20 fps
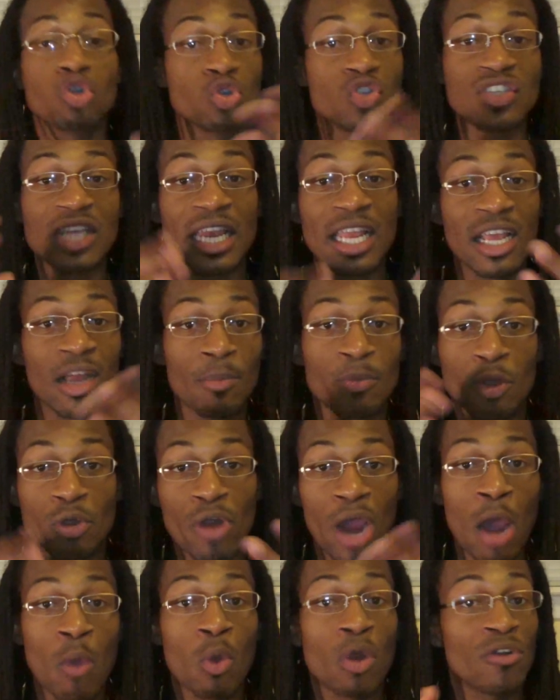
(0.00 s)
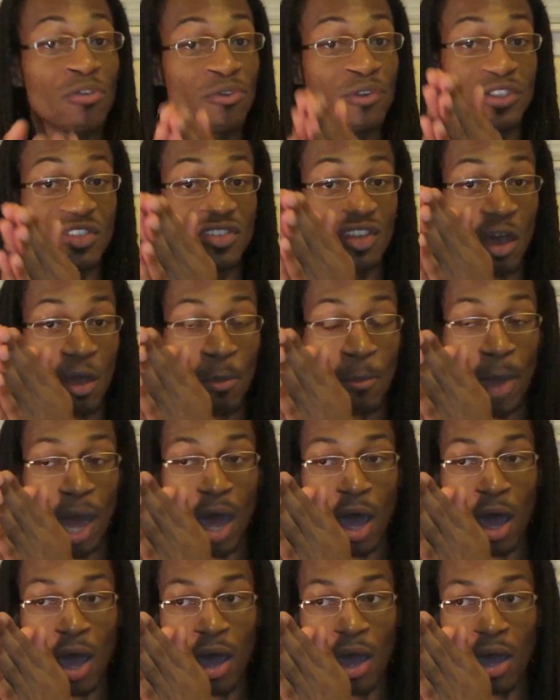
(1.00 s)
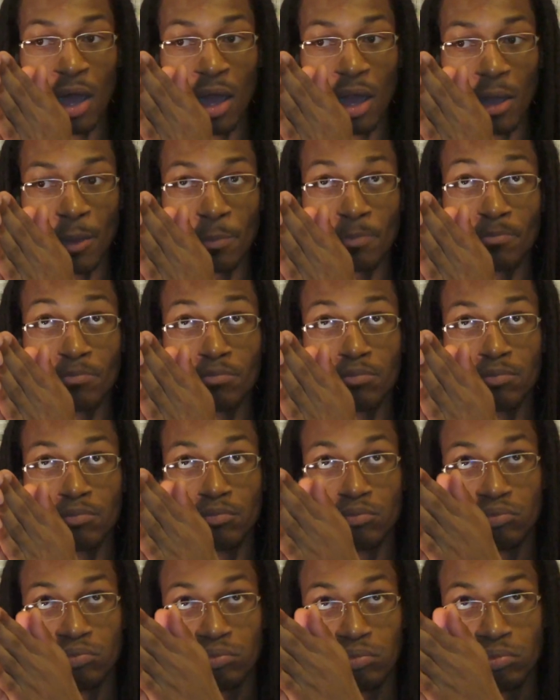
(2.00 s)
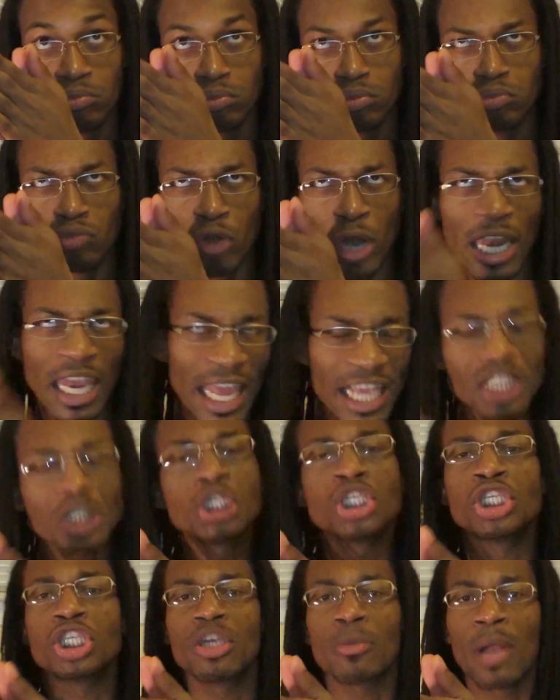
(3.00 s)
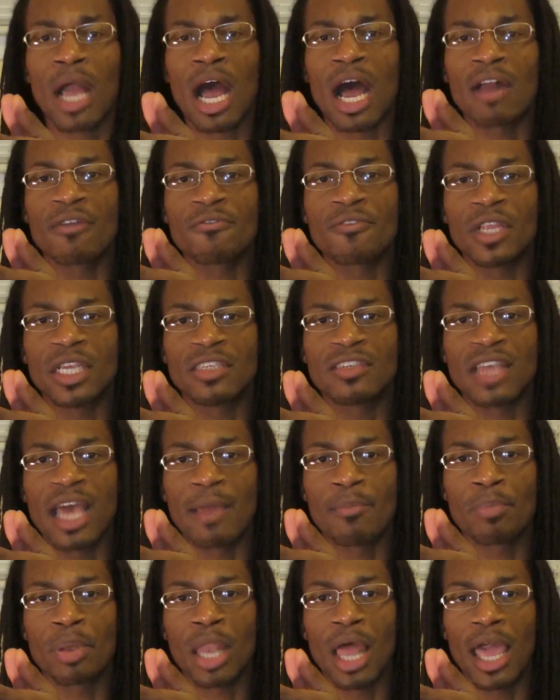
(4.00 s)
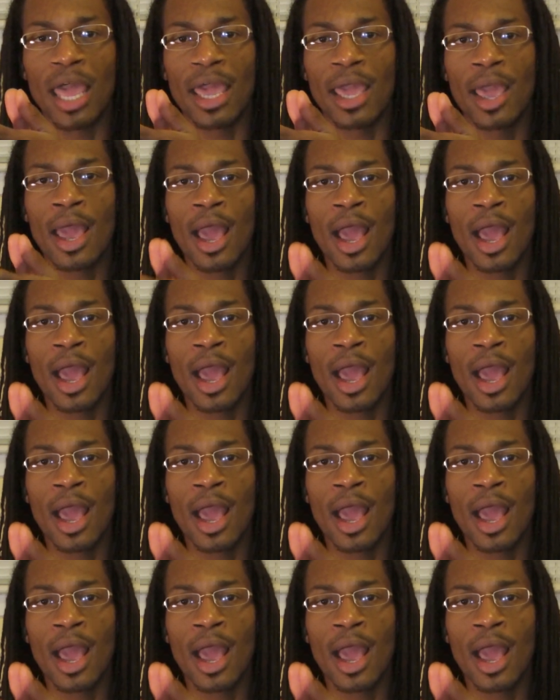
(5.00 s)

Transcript: setting up the groundwork for some, relationship conflicts at play.